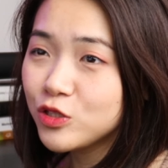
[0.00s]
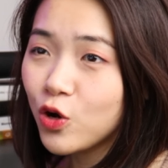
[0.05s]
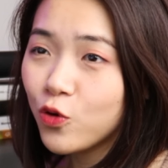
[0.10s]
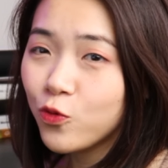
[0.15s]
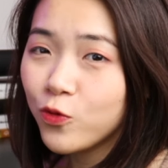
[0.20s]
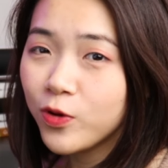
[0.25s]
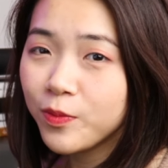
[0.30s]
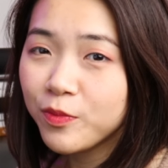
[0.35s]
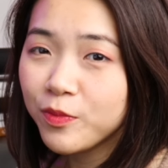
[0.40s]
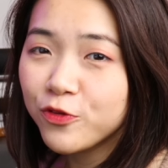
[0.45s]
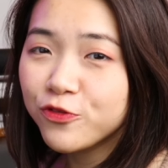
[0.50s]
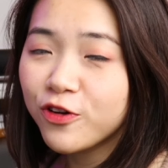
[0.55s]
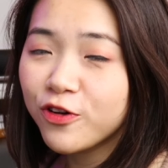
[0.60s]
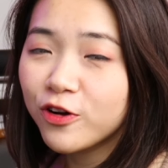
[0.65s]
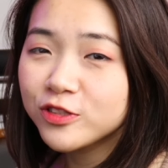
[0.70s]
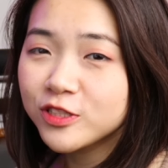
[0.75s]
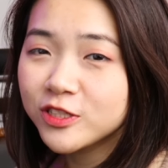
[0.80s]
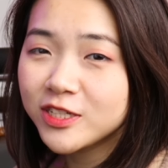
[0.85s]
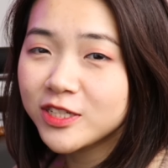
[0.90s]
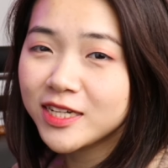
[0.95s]
we move on
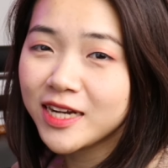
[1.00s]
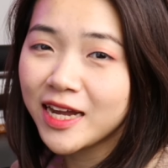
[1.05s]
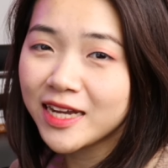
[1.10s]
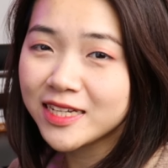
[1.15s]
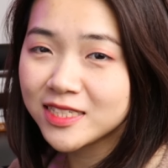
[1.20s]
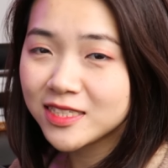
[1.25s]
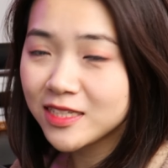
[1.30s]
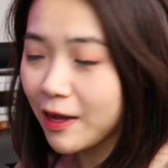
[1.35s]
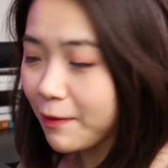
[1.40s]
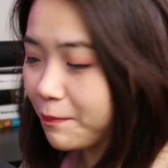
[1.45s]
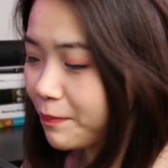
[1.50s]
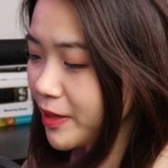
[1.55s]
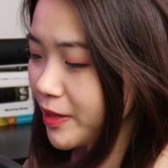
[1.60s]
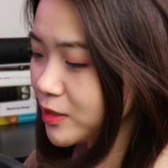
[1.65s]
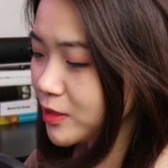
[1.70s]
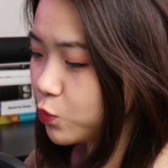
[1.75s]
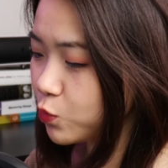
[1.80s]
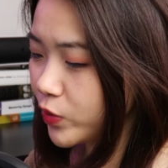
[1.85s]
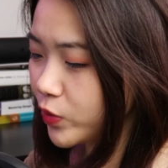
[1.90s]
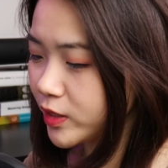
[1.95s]
to the next topics,
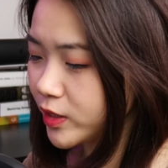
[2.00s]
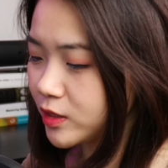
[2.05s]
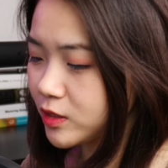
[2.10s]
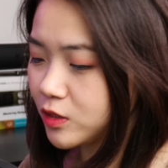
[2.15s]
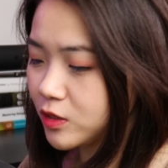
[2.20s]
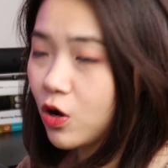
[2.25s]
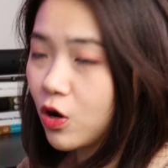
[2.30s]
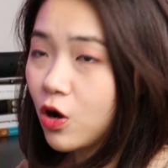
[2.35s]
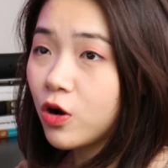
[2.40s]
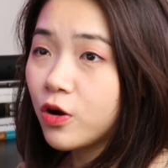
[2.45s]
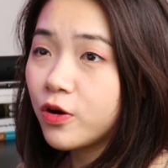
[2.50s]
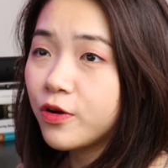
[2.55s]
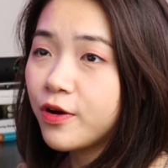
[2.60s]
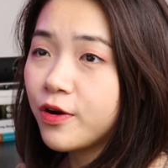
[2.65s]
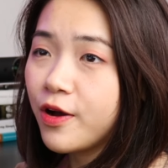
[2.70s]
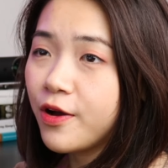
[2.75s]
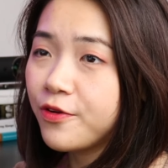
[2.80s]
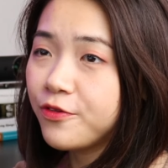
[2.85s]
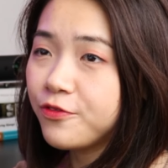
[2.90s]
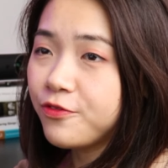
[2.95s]
which call
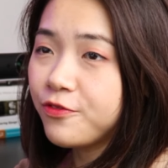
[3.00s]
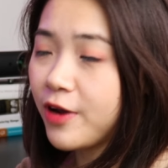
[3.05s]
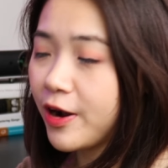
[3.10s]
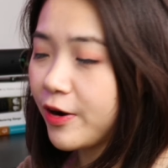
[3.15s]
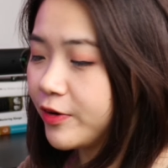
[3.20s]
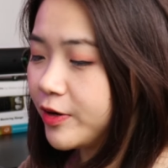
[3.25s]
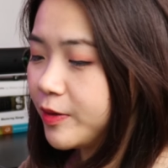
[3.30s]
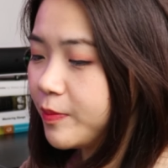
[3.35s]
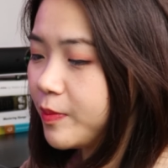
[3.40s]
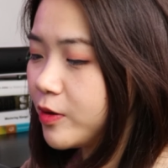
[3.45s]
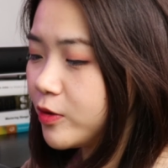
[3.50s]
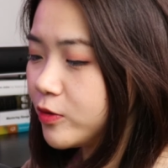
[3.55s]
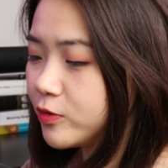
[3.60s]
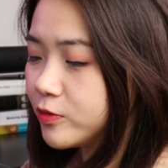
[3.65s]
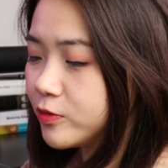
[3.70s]
variable.